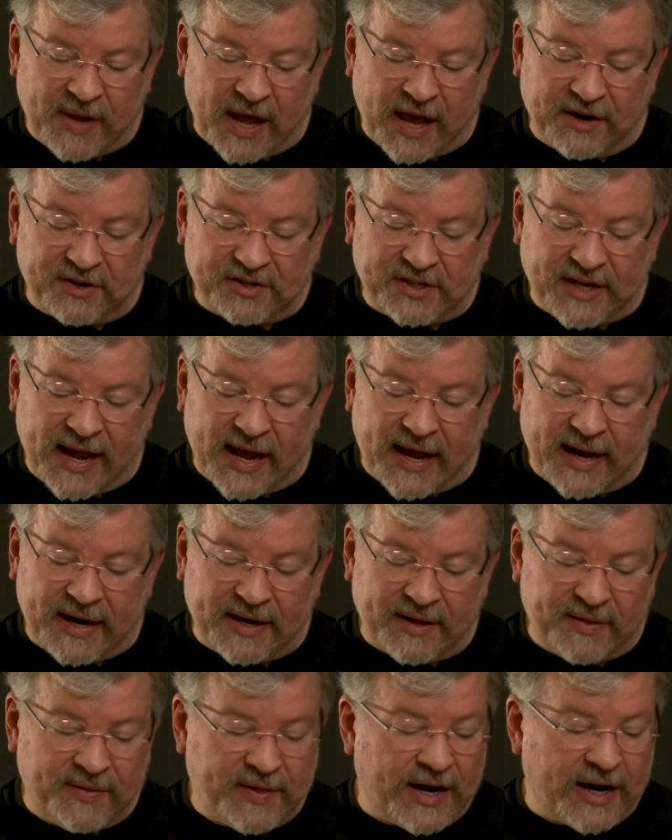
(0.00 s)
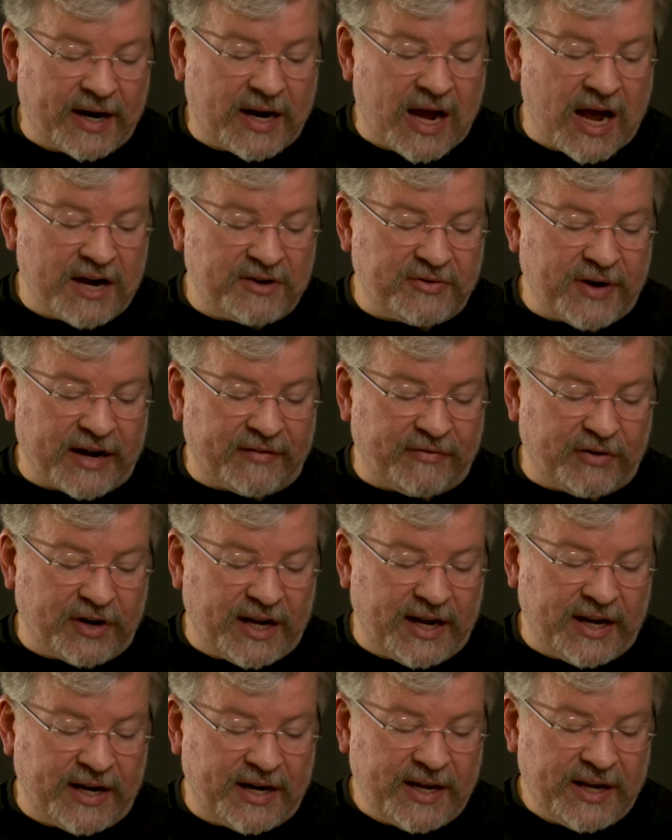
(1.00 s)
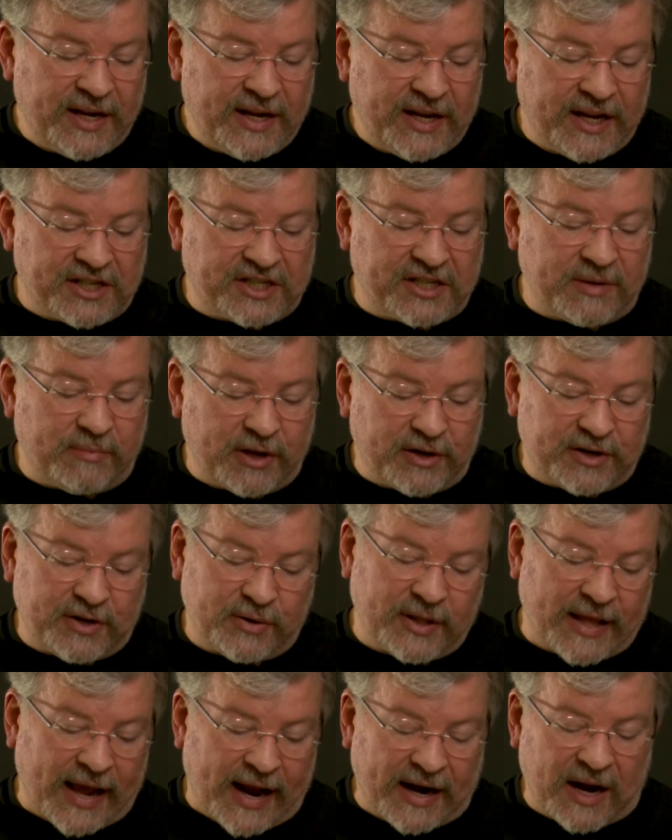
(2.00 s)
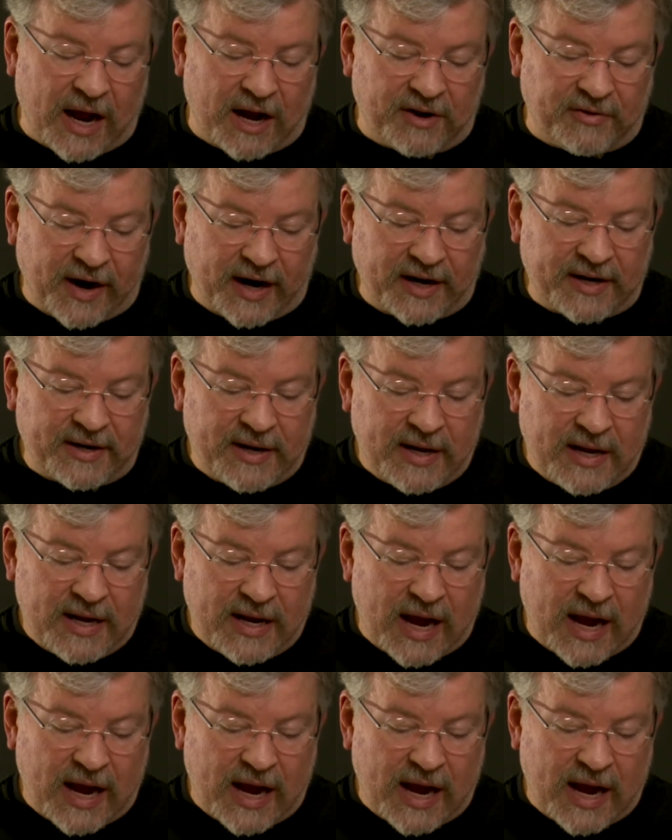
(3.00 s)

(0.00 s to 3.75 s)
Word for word: I understand that a contract for deed is similar to a land contract.